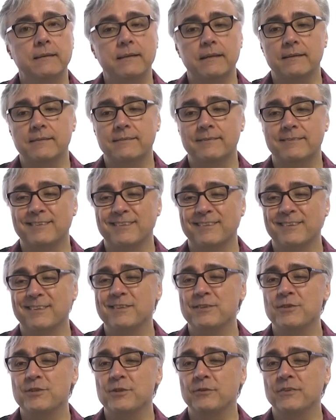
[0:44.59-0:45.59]
the list,
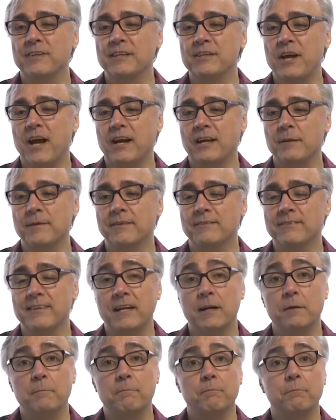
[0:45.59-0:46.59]
choosing Document
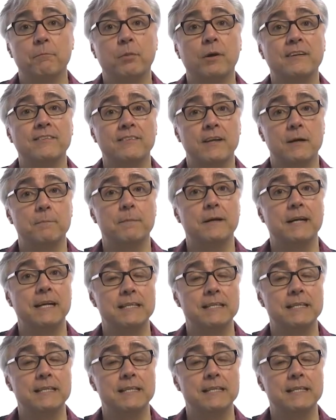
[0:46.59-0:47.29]
Setup brings up